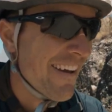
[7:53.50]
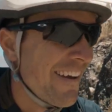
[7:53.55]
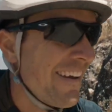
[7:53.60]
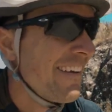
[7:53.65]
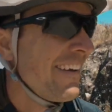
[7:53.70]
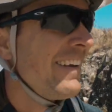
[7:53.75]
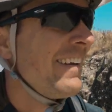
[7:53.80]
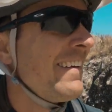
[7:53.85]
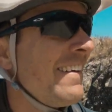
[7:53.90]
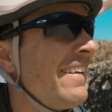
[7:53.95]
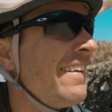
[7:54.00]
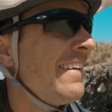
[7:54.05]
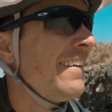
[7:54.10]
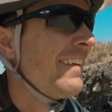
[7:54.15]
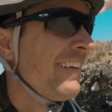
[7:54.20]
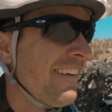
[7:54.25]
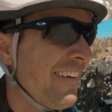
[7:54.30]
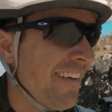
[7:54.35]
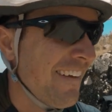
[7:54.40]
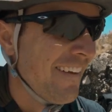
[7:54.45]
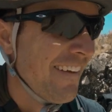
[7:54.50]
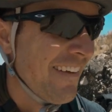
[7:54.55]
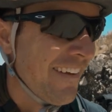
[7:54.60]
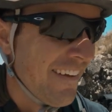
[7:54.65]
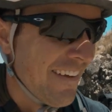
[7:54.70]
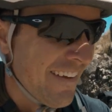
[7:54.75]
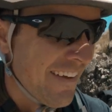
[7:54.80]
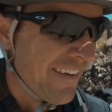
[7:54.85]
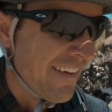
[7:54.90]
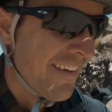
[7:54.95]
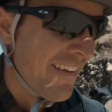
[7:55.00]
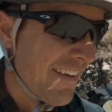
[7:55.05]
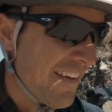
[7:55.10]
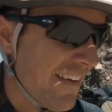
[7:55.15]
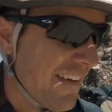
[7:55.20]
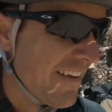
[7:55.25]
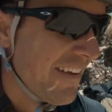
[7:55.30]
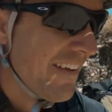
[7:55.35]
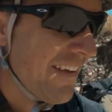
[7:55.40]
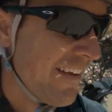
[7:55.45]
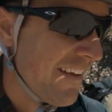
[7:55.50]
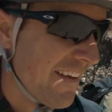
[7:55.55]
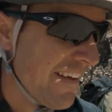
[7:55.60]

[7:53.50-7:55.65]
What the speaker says: But it's fun too, I like it.